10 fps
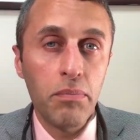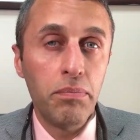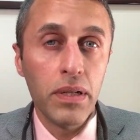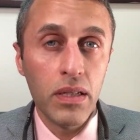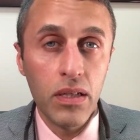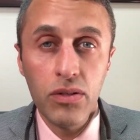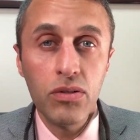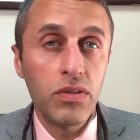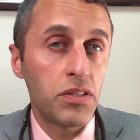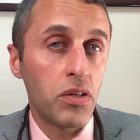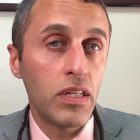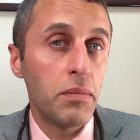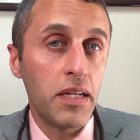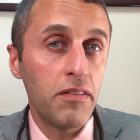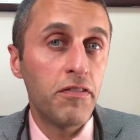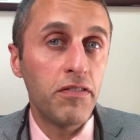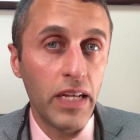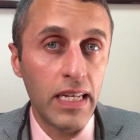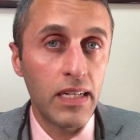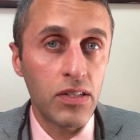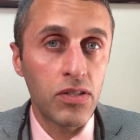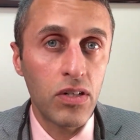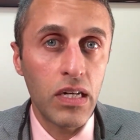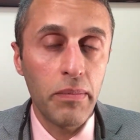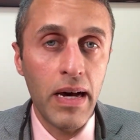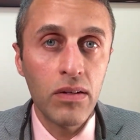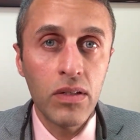balloon that's only been inflated a certain amount,